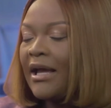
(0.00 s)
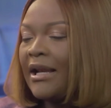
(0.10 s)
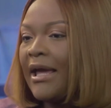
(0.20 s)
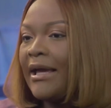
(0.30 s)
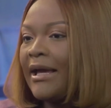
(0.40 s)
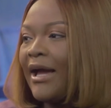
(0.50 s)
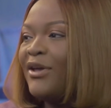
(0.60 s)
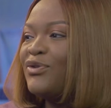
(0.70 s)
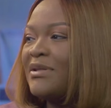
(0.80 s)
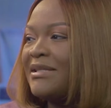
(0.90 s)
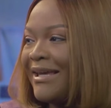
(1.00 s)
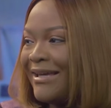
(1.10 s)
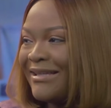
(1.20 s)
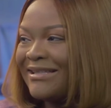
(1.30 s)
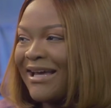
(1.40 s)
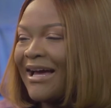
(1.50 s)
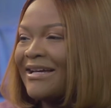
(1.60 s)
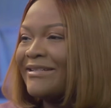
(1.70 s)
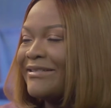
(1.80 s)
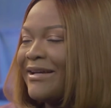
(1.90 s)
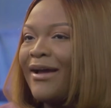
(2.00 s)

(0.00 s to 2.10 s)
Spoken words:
Like, I used to say it, and